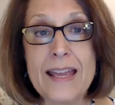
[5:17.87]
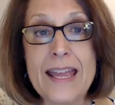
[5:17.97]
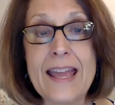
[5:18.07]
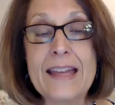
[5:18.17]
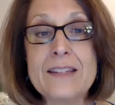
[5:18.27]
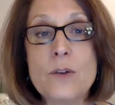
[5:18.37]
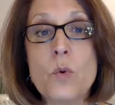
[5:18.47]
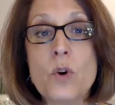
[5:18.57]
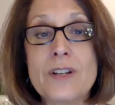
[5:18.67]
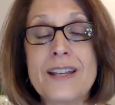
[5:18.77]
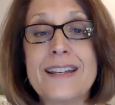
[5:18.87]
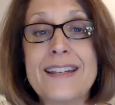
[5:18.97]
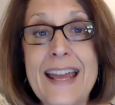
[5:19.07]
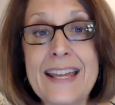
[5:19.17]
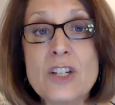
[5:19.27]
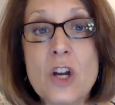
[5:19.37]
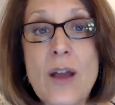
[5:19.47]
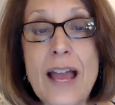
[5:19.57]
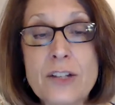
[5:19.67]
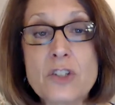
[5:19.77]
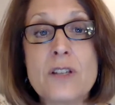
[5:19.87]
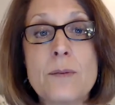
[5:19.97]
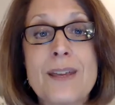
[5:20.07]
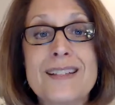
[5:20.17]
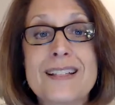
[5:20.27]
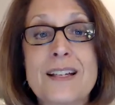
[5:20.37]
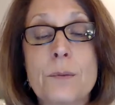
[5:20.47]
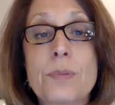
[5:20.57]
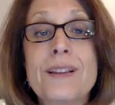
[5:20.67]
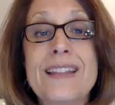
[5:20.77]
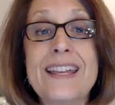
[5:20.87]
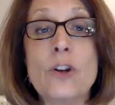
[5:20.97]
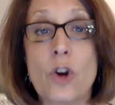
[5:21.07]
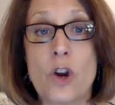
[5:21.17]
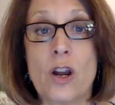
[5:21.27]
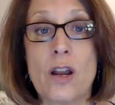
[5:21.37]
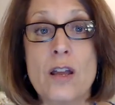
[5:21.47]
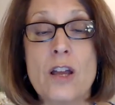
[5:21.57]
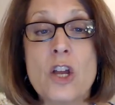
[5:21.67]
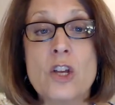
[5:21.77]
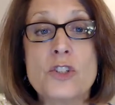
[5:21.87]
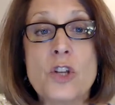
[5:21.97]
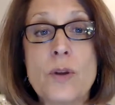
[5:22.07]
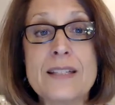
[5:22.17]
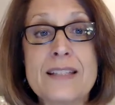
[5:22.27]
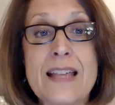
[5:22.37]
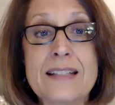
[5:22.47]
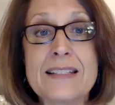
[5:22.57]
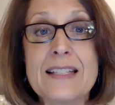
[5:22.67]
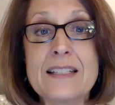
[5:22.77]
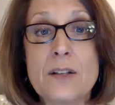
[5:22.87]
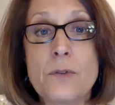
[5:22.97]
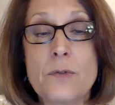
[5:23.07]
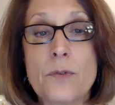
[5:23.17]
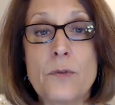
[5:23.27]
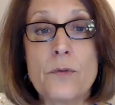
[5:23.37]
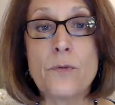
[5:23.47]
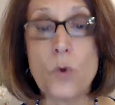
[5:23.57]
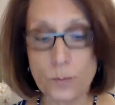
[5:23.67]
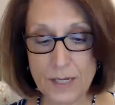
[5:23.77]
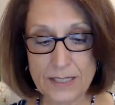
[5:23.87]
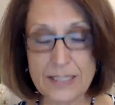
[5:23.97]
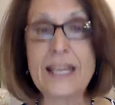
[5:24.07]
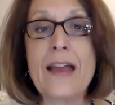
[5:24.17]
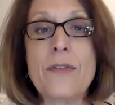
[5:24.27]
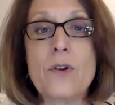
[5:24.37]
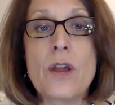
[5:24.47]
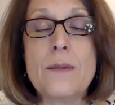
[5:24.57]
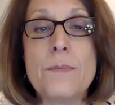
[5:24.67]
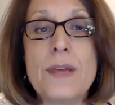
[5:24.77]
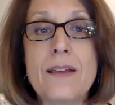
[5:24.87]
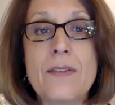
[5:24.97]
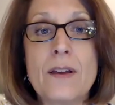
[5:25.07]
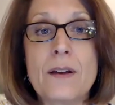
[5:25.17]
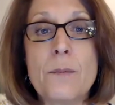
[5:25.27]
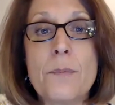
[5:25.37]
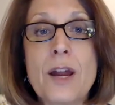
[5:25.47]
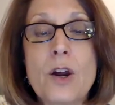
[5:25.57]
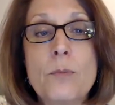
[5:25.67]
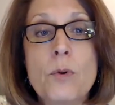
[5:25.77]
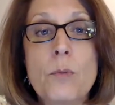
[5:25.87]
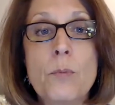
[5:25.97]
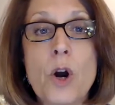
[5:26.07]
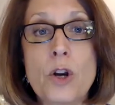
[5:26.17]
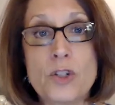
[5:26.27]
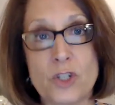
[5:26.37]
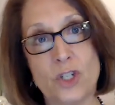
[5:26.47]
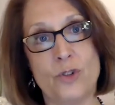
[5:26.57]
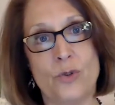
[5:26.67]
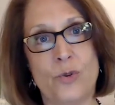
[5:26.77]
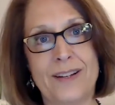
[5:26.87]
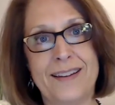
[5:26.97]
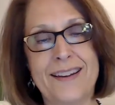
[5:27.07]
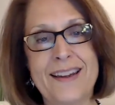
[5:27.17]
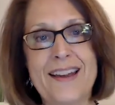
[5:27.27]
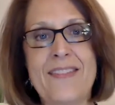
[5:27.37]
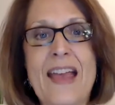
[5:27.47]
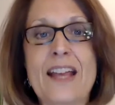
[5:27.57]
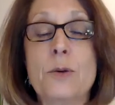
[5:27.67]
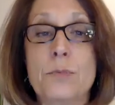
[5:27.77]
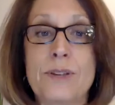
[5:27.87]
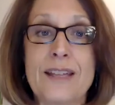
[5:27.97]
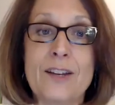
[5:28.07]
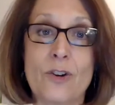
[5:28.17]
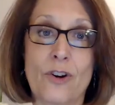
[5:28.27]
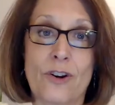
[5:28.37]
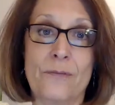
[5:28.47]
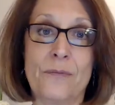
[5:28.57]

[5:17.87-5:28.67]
And the word kenegdo actually means completer. So it's that sense of forming together and being the comparable part to that completer.